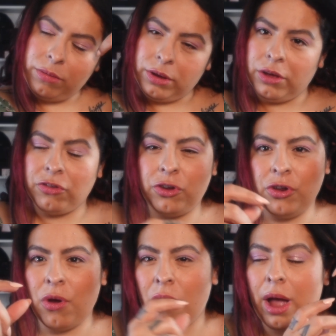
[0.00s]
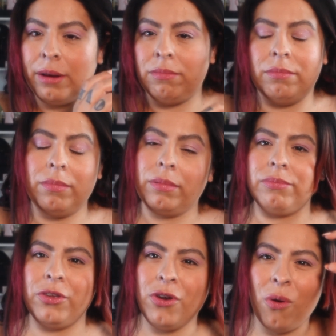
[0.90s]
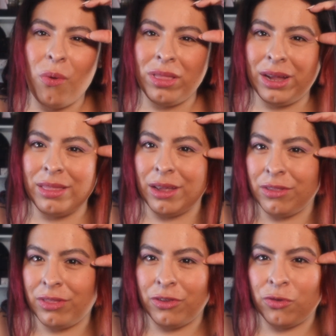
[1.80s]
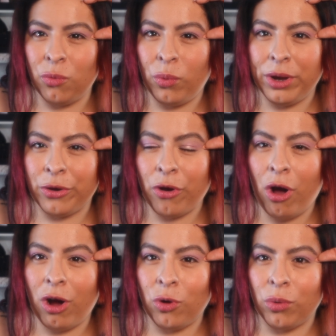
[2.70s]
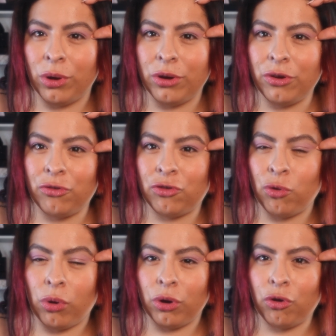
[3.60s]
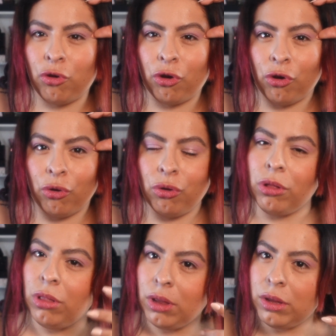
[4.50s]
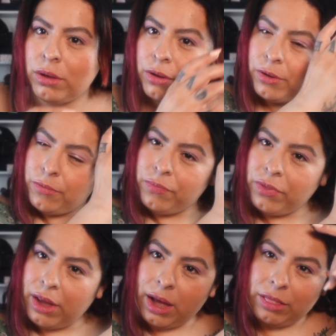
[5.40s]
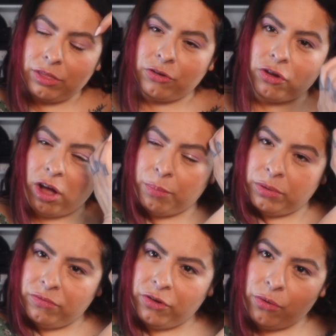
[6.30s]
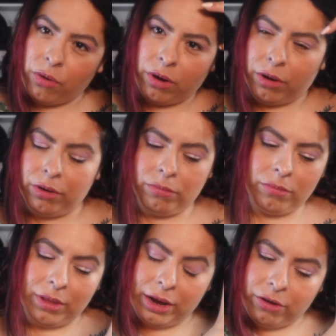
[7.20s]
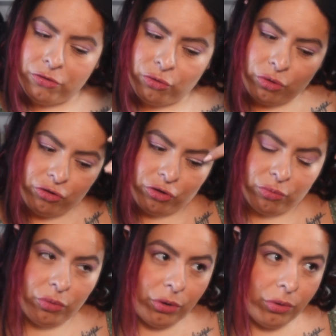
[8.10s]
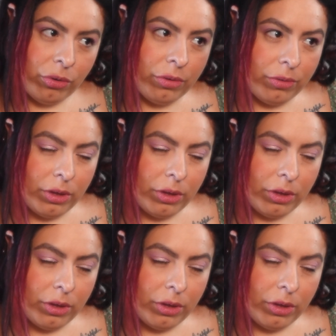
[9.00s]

Because you don't want like this weird, awkward, short curl at the top of your, like towards your root.